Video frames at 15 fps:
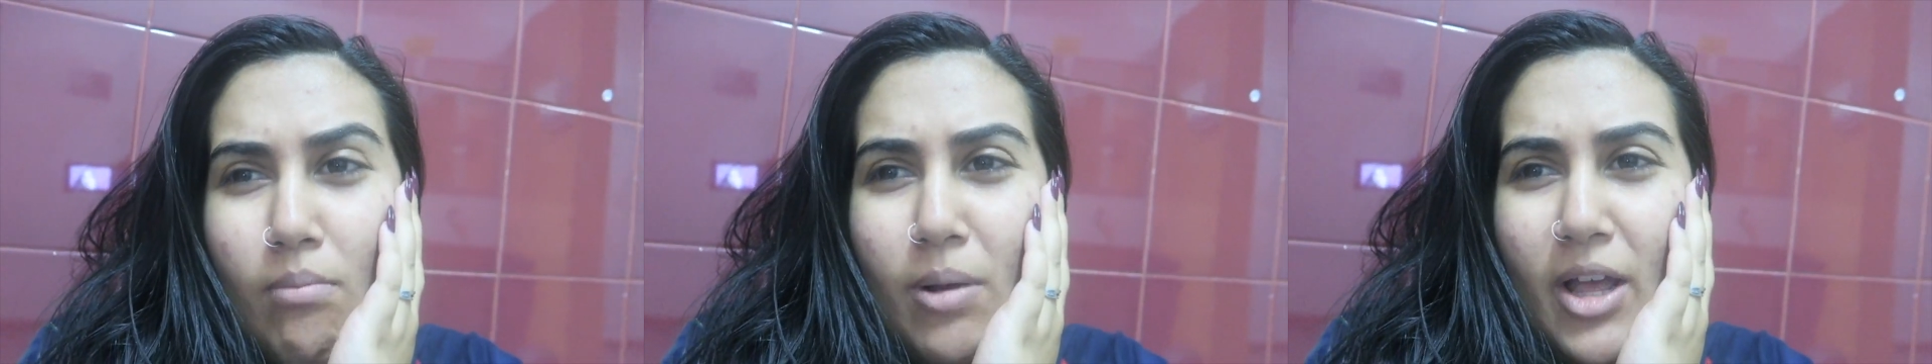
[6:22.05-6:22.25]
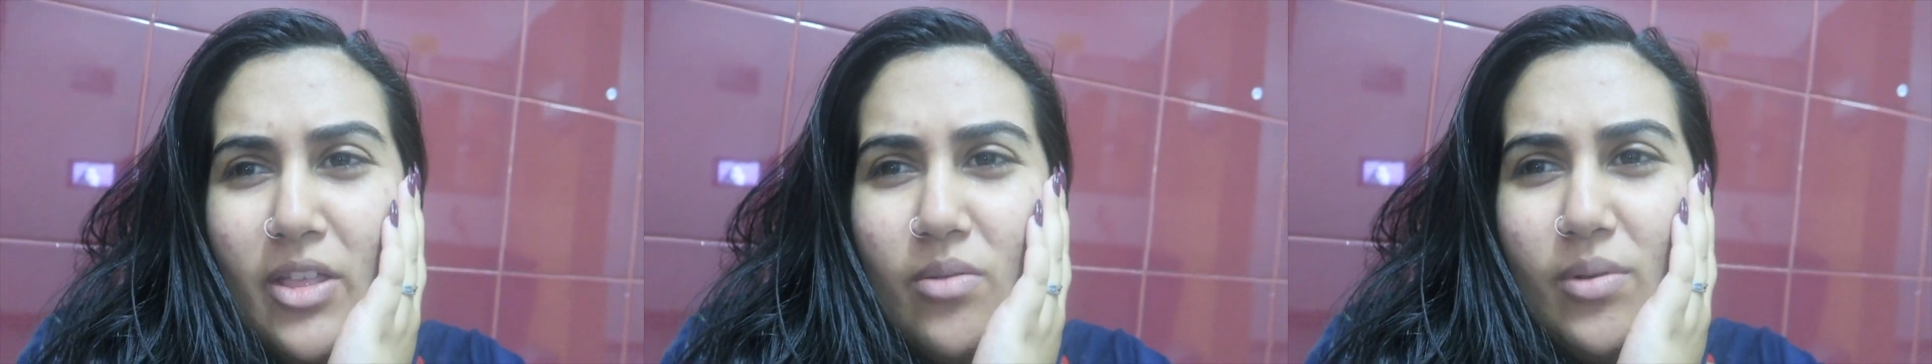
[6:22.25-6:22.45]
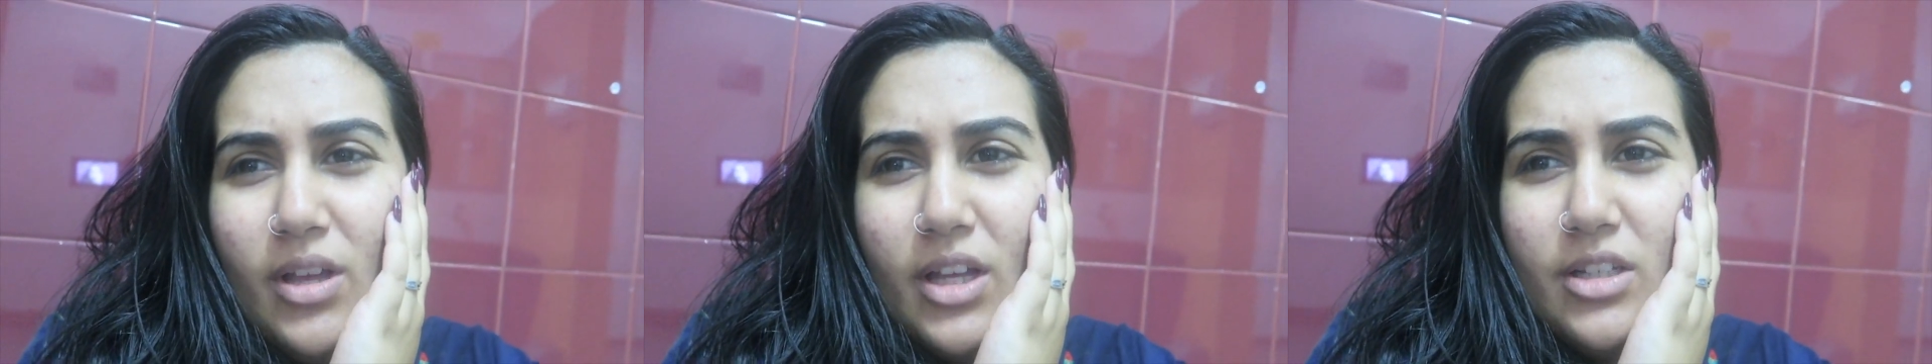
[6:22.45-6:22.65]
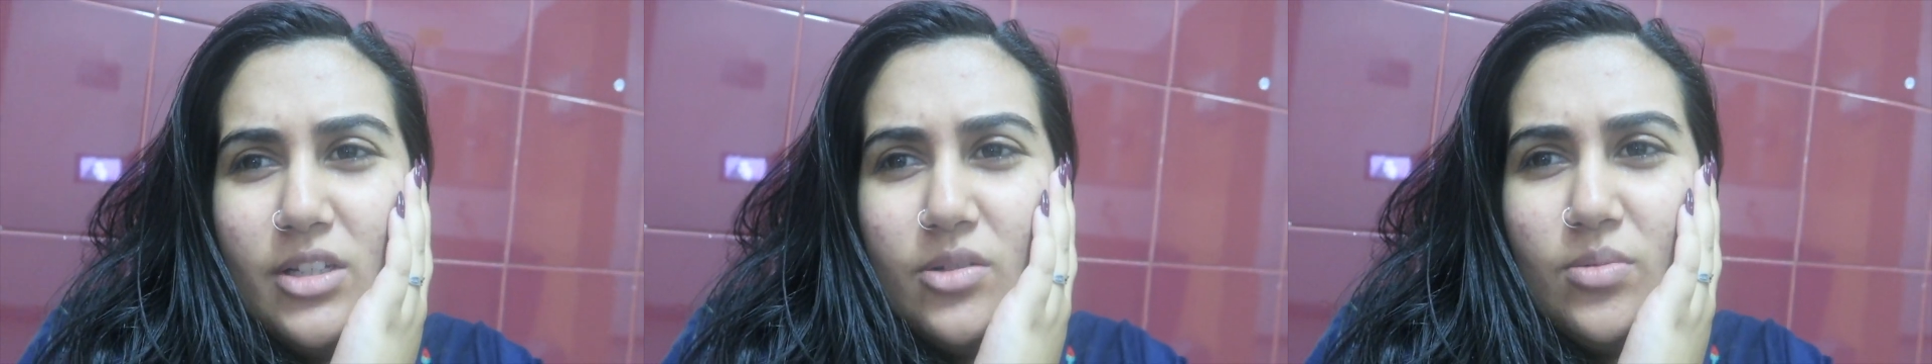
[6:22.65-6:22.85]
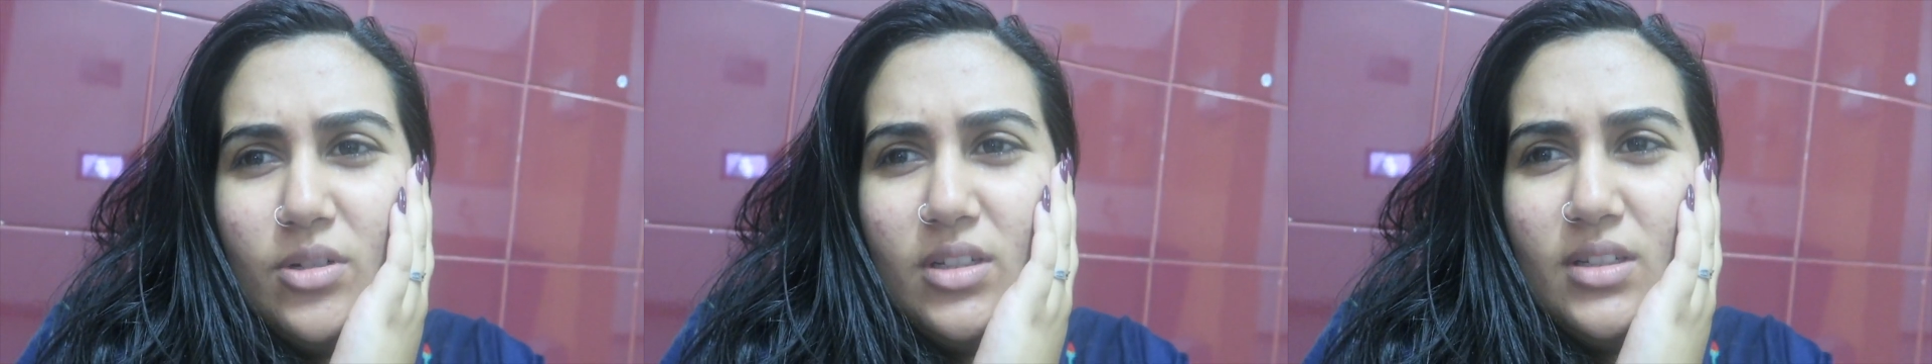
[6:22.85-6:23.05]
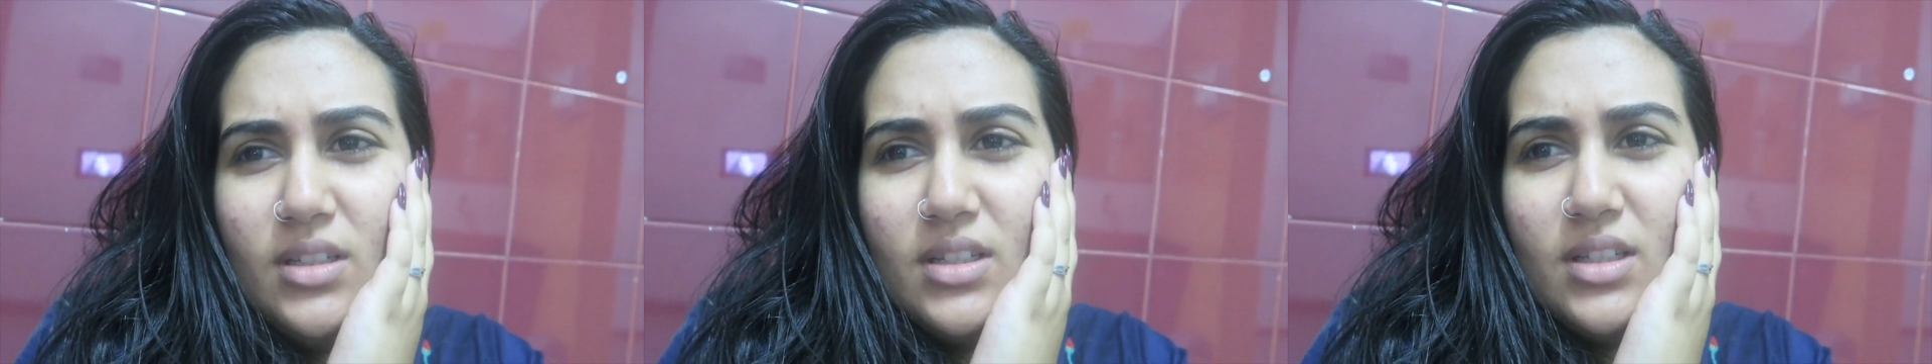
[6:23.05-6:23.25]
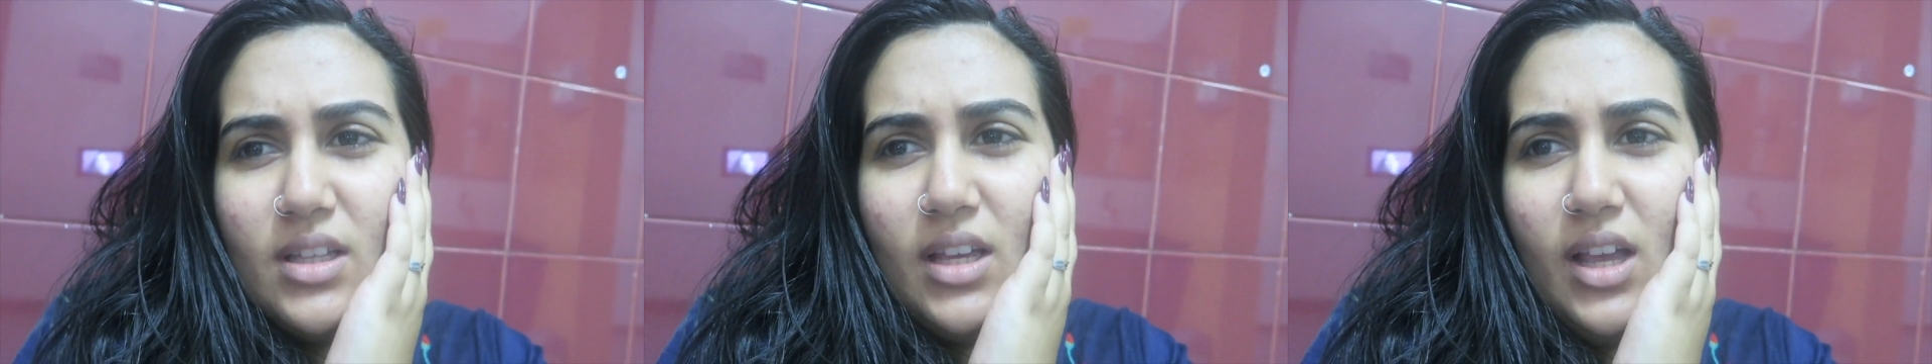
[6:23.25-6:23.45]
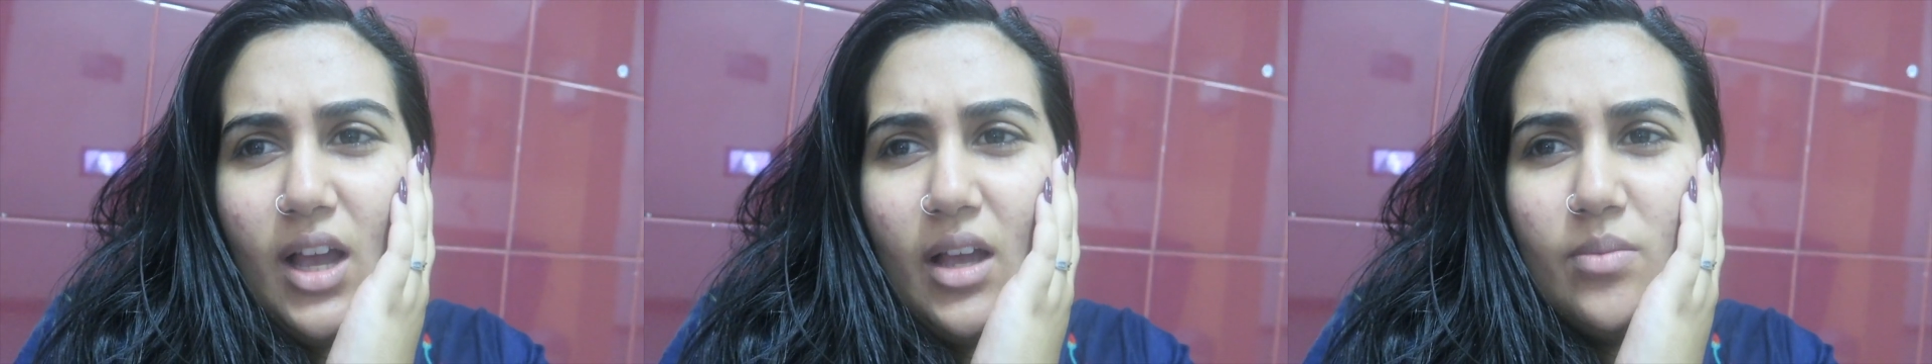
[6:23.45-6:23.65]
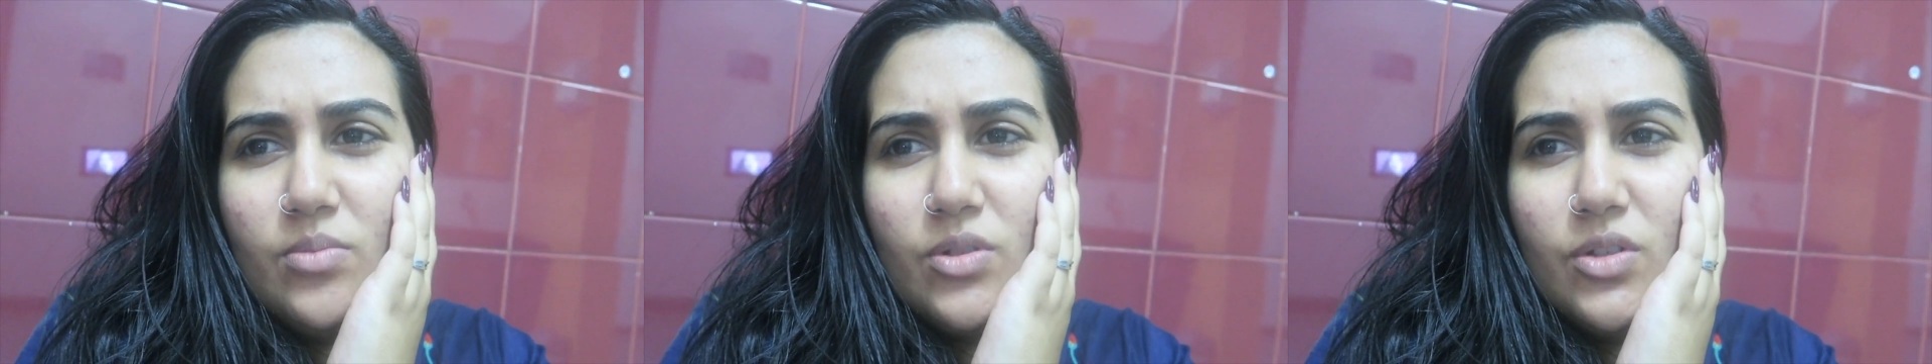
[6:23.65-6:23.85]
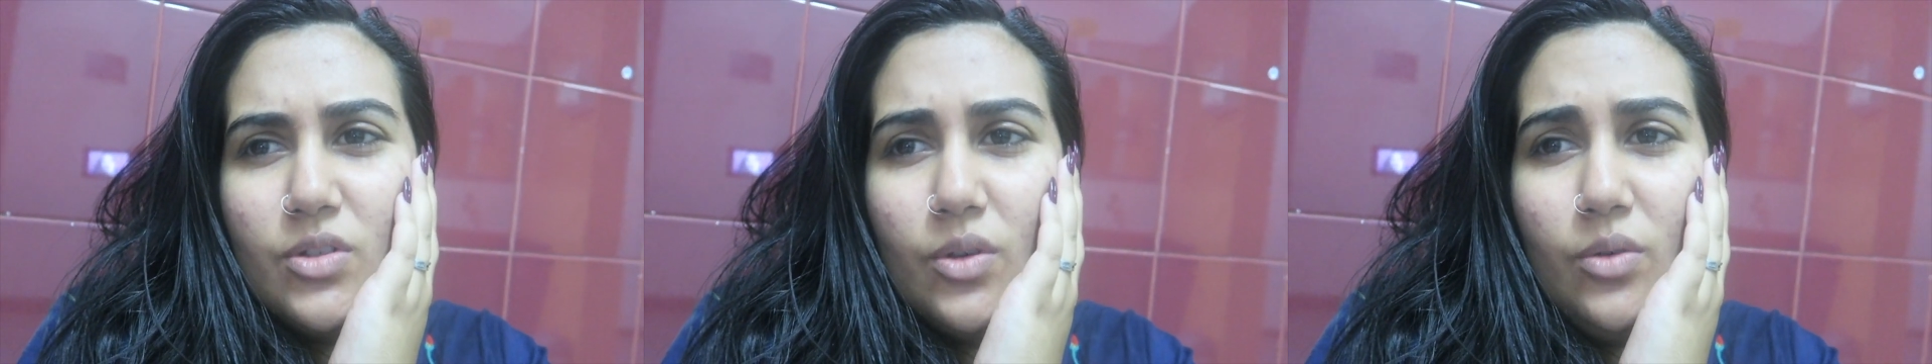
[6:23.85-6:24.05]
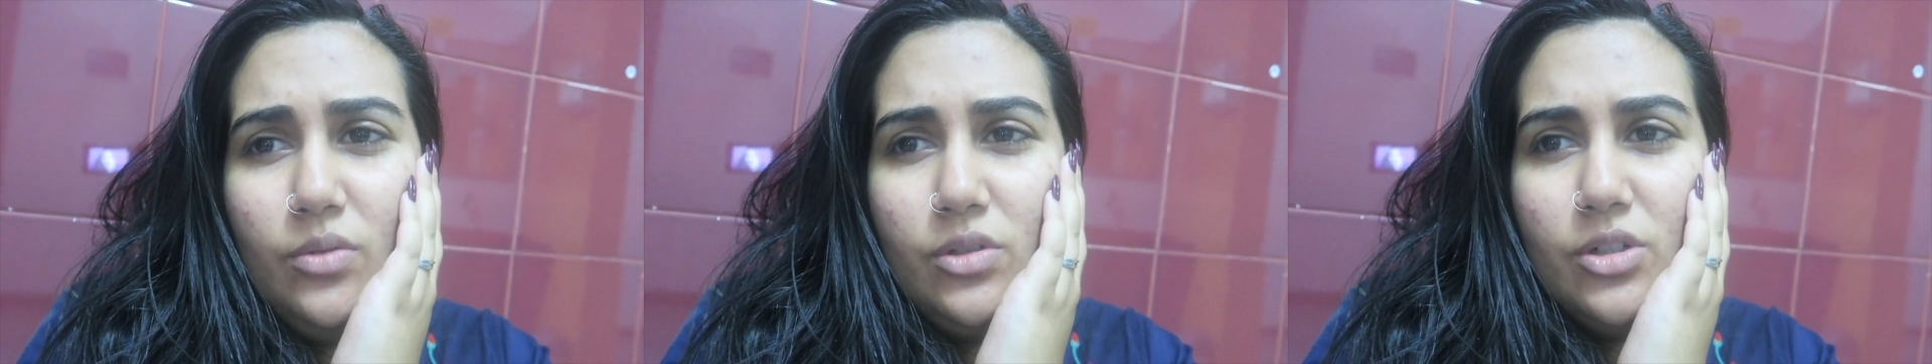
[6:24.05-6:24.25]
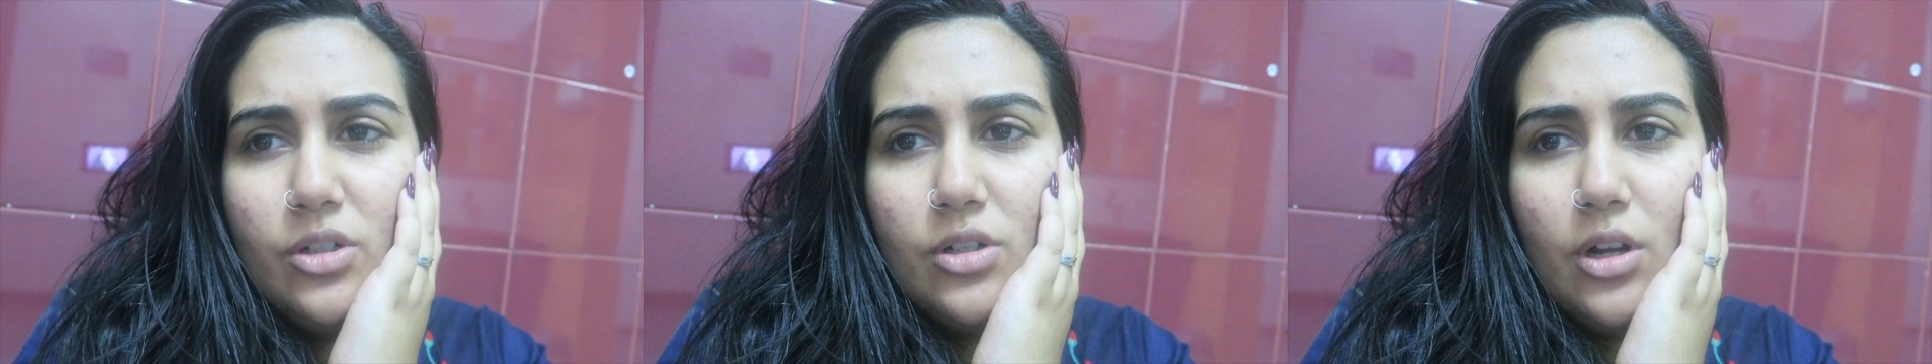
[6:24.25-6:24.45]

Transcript: By the way, I just wanted to say I'm so